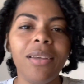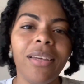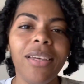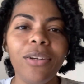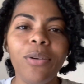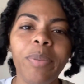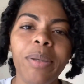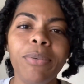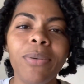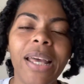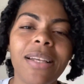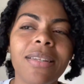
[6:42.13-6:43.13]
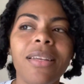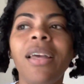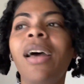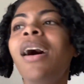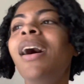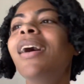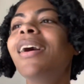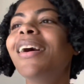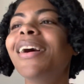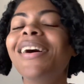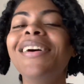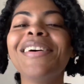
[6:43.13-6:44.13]
ill people, nasty.
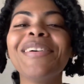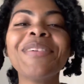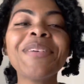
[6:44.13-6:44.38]
I